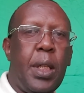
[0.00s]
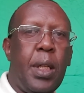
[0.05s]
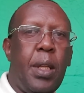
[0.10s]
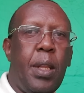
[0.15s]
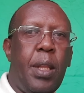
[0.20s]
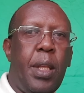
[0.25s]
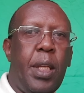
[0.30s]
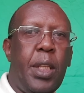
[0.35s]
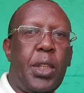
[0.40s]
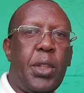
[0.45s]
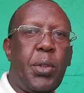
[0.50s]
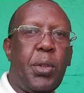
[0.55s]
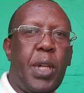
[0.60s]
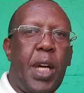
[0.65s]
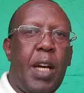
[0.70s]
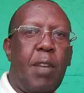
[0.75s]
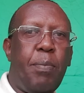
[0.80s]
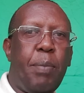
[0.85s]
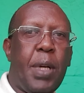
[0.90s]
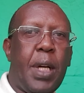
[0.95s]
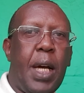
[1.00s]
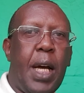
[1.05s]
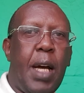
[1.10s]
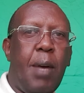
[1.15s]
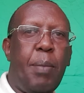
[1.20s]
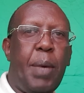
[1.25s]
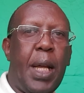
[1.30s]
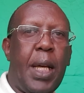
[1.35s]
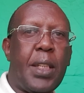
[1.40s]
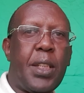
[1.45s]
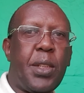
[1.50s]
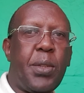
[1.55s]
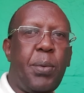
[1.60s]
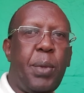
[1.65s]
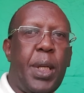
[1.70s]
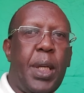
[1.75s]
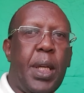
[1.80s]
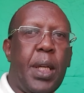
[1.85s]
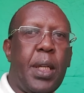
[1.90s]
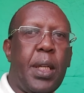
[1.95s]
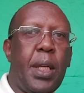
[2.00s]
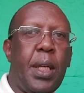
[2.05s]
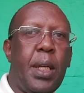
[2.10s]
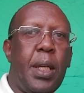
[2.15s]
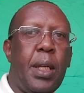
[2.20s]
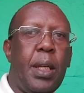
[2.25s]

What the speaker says: This should have come last week,